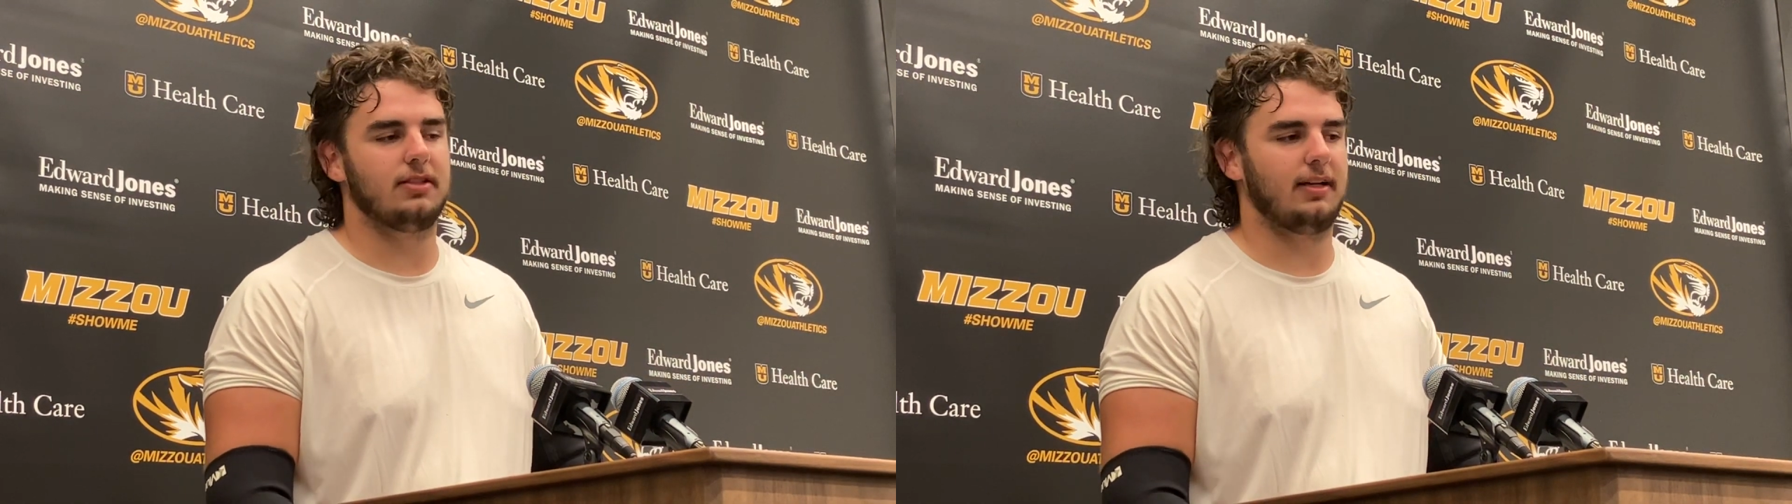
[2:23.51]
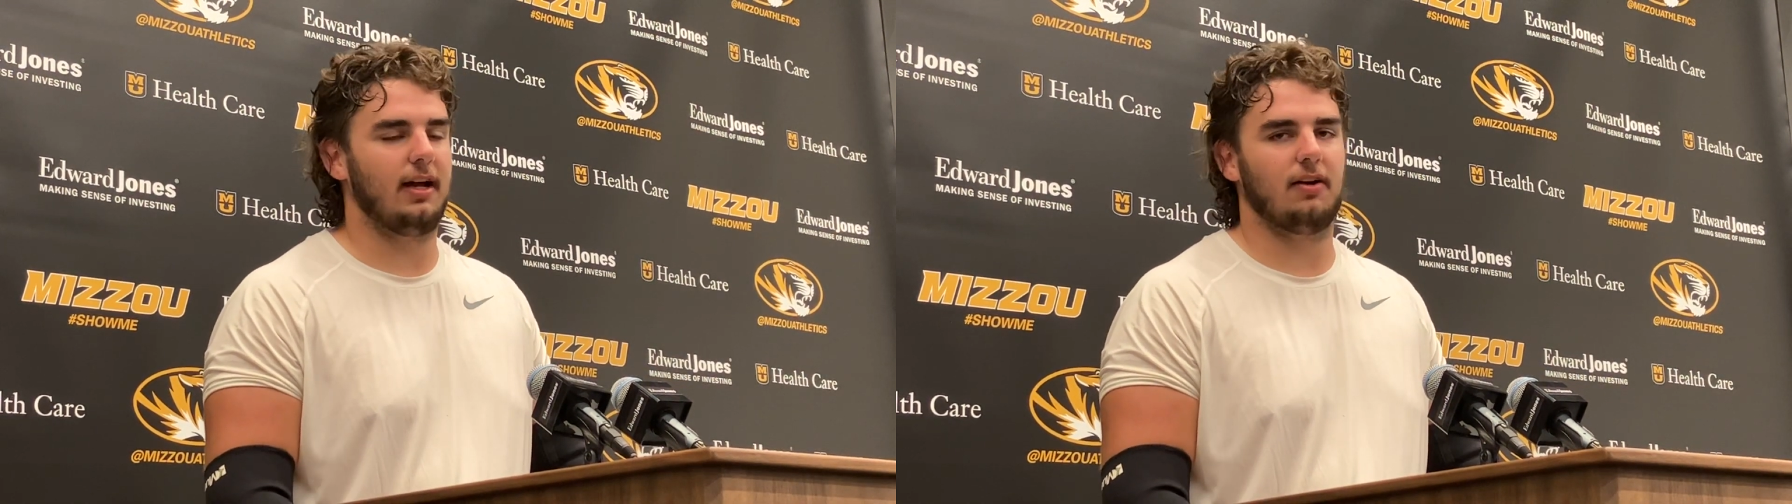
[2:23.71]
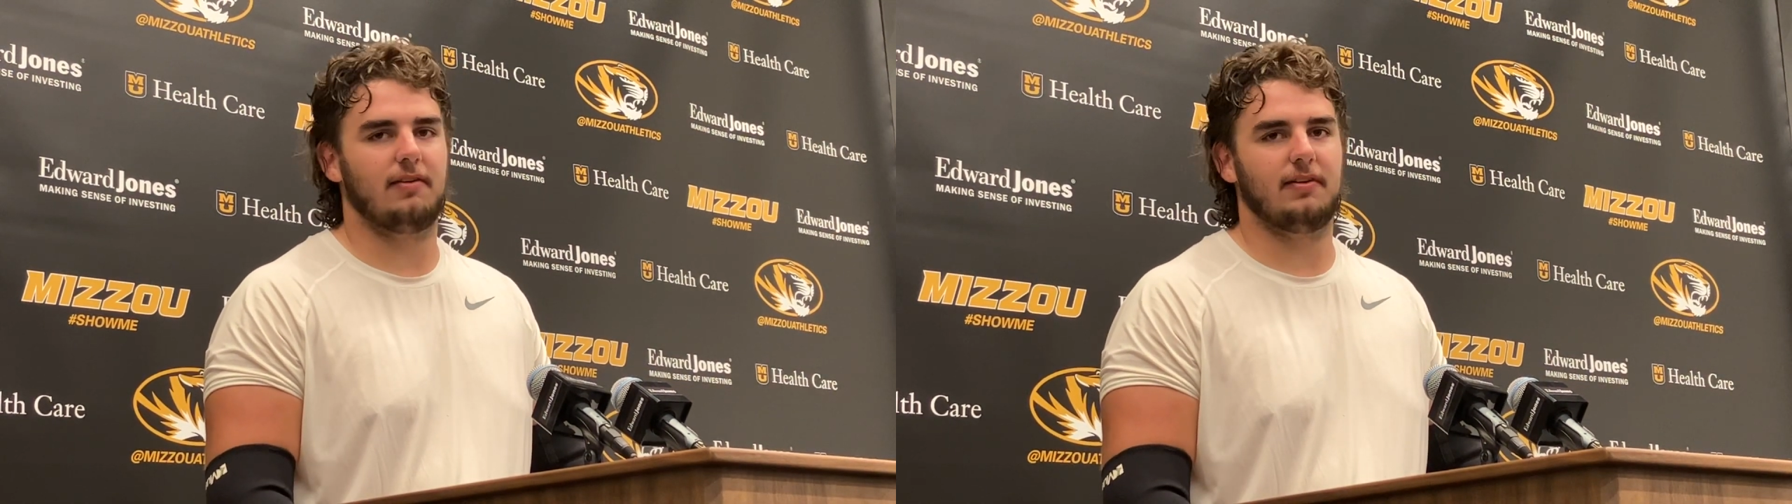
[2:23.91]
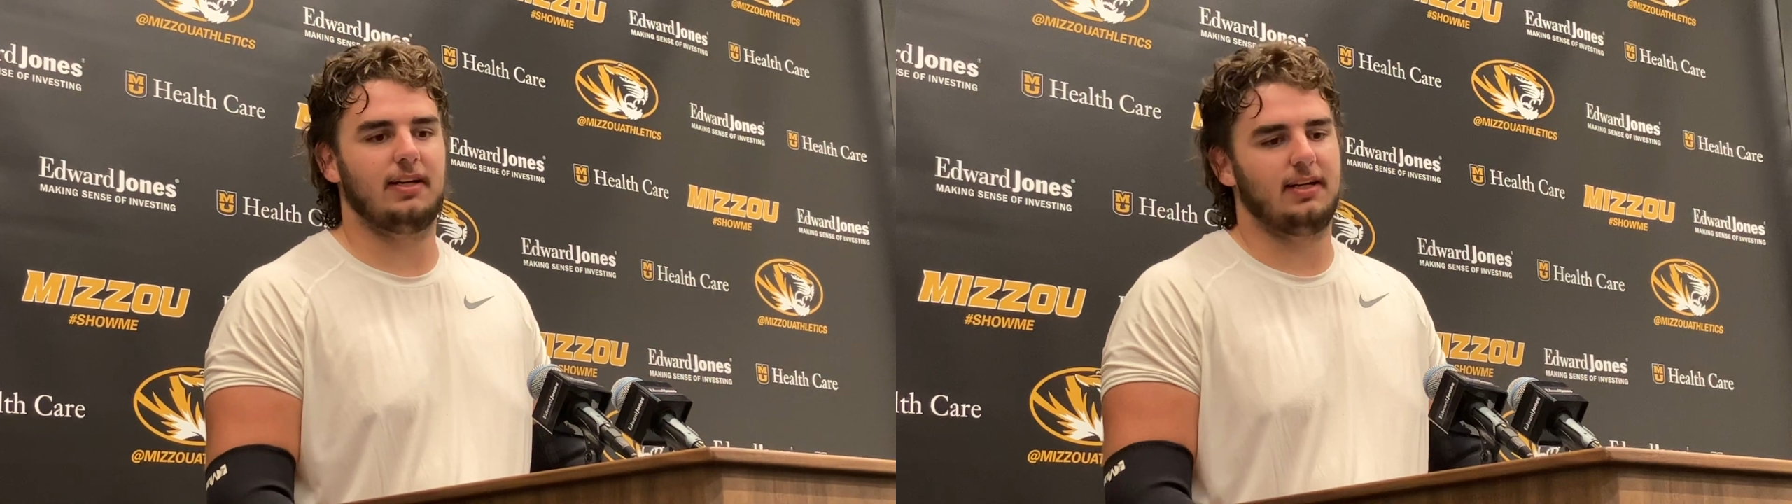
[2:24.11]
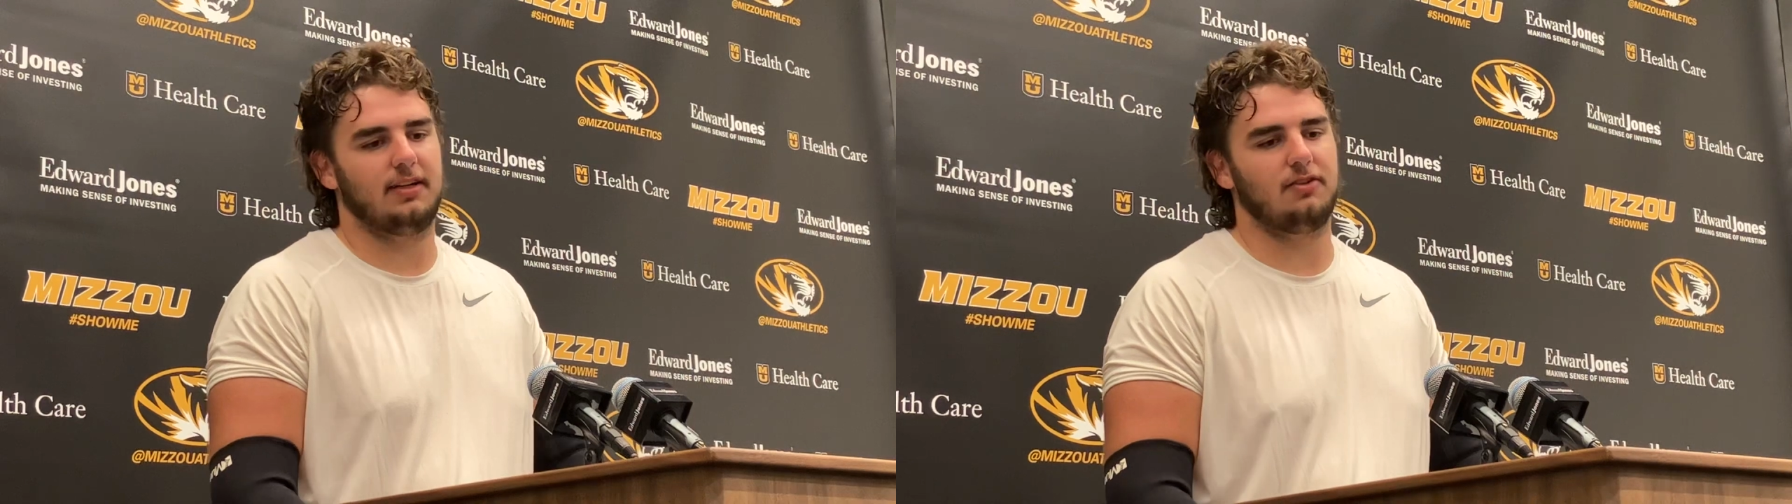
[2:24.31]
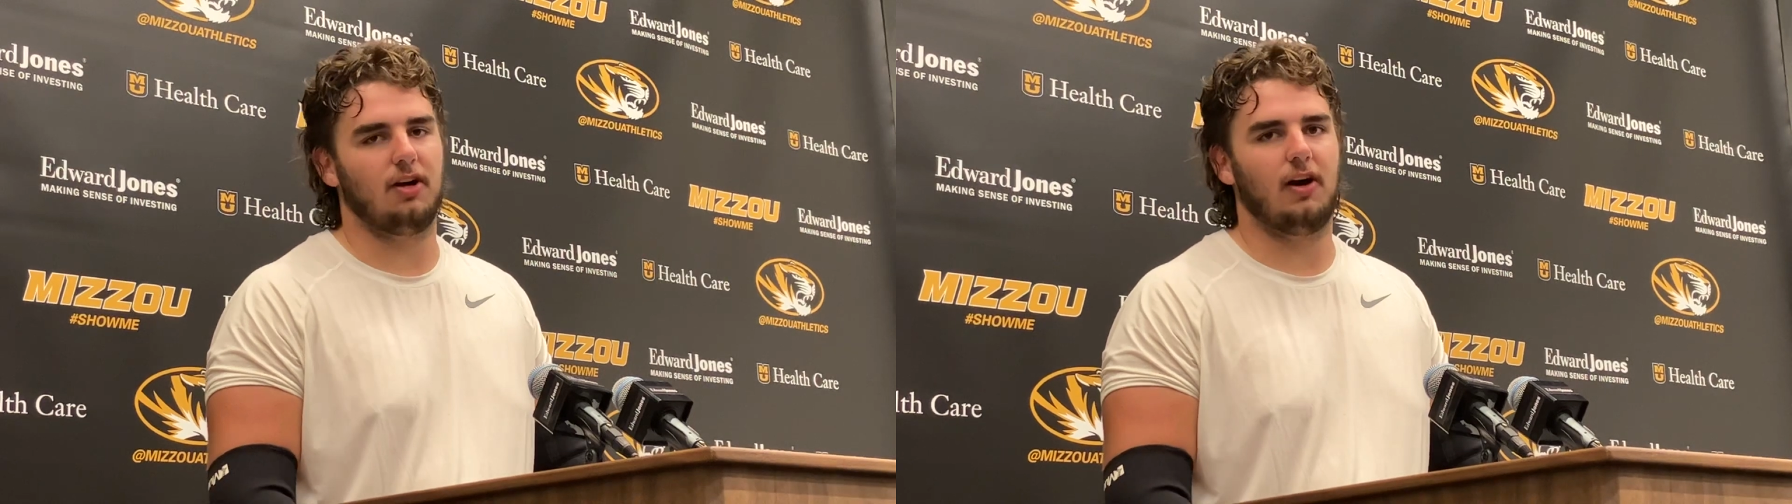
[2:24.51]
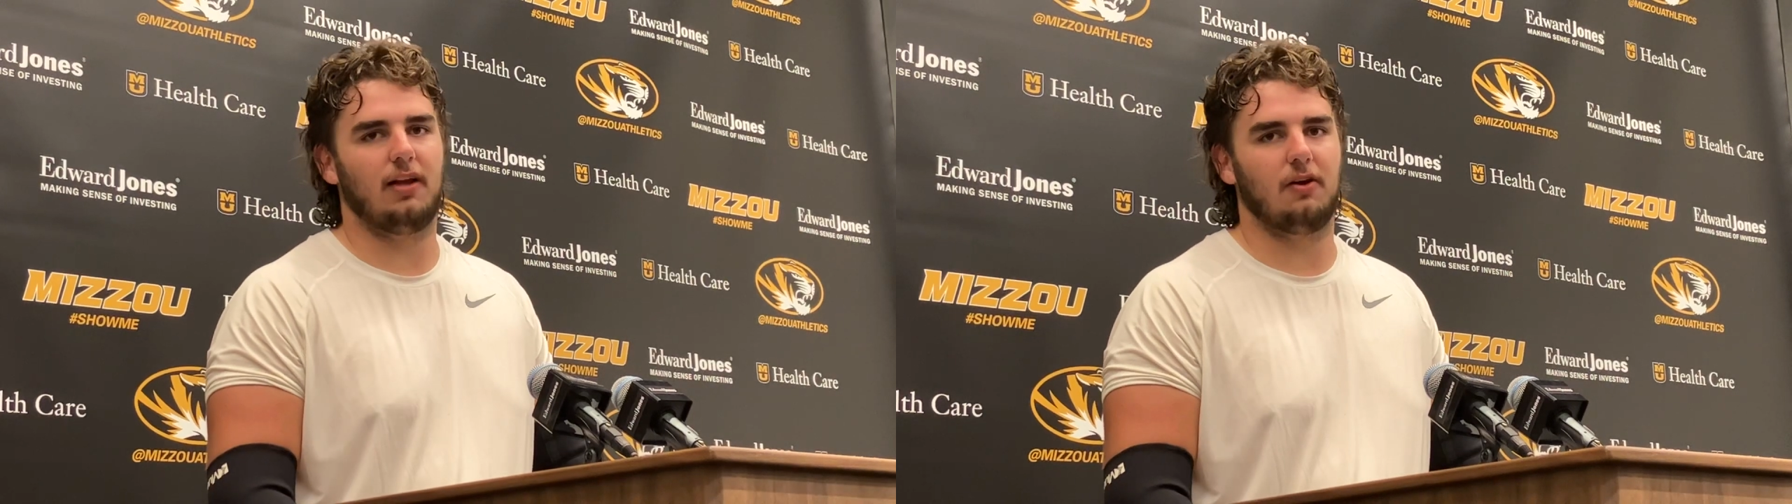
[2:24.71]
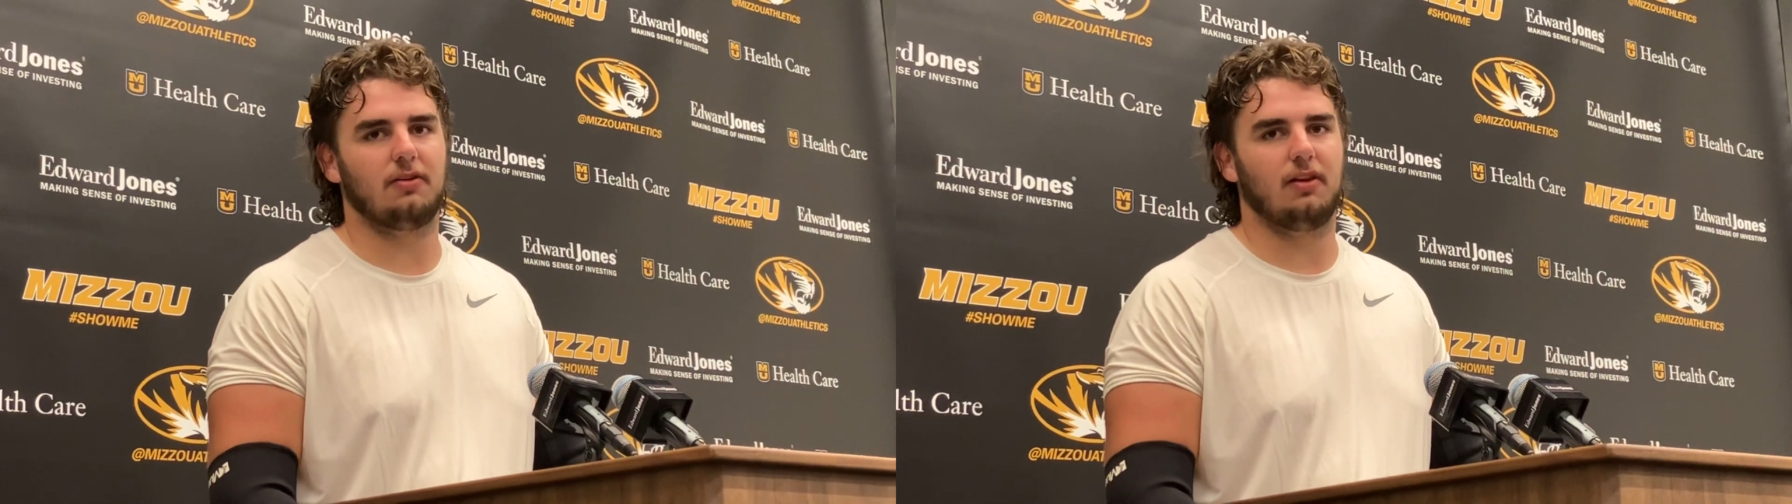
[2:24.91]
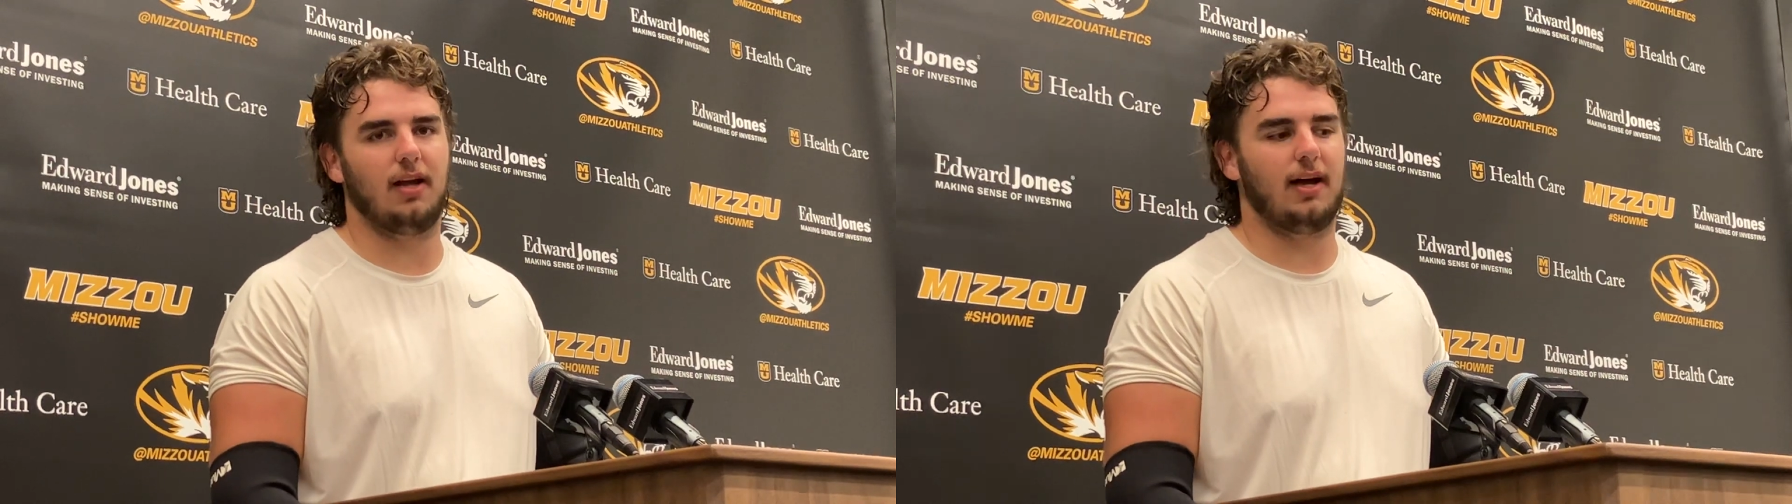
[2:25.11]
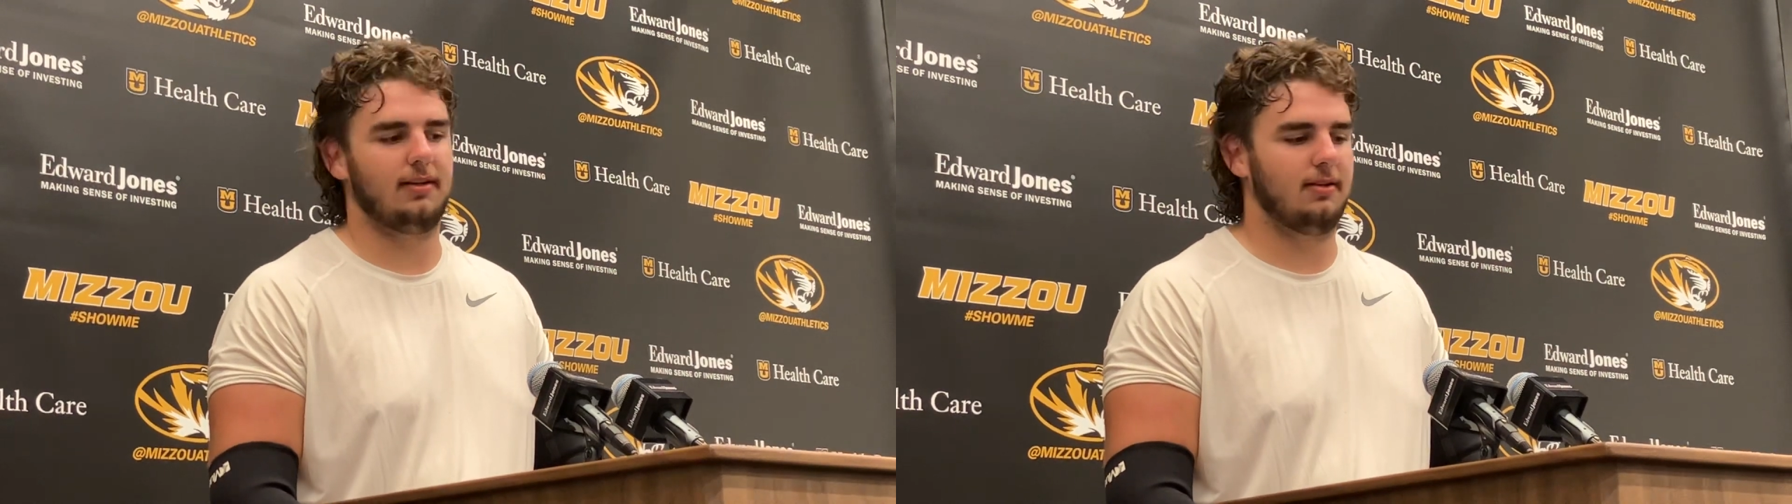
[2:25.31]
and I don't have any, so I learned a lot.